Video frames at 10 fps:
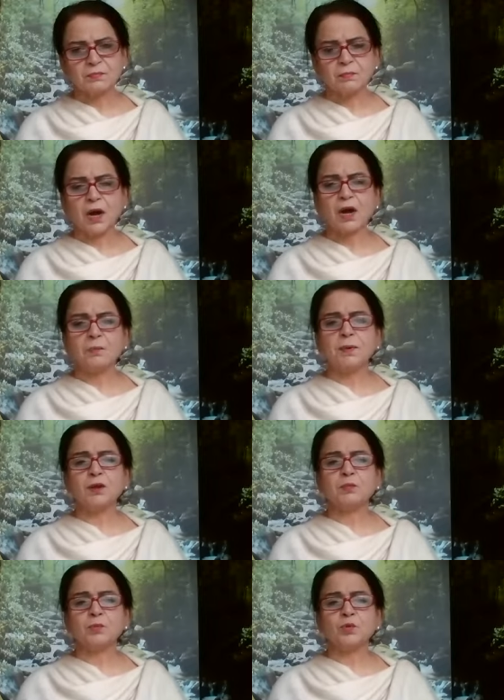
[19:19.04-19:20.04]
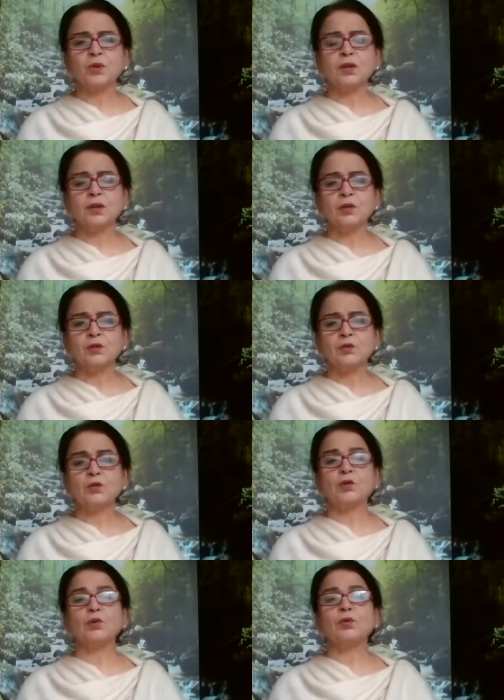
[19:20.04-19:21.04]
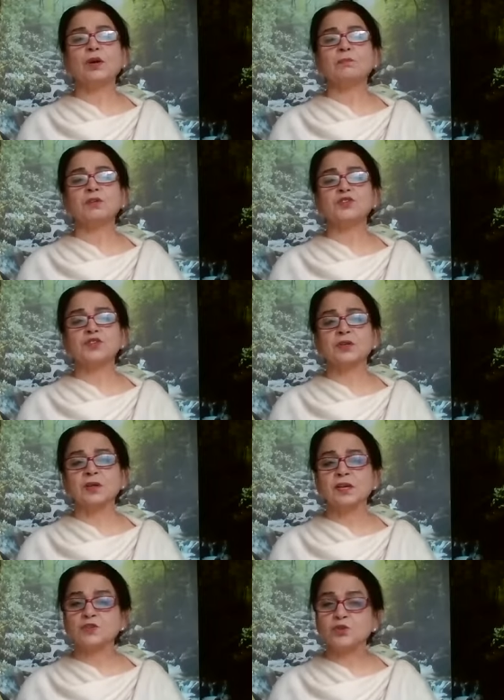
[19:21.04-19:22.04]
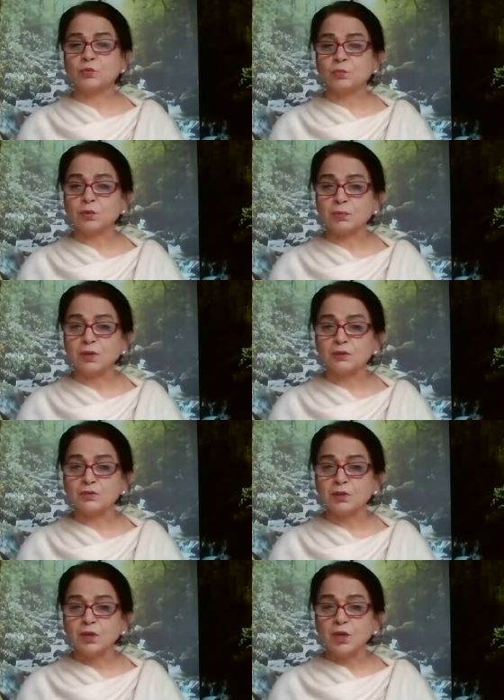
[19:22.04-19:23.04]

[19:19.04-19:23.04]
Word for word: Pap and punya, dono ka mixture as human beings.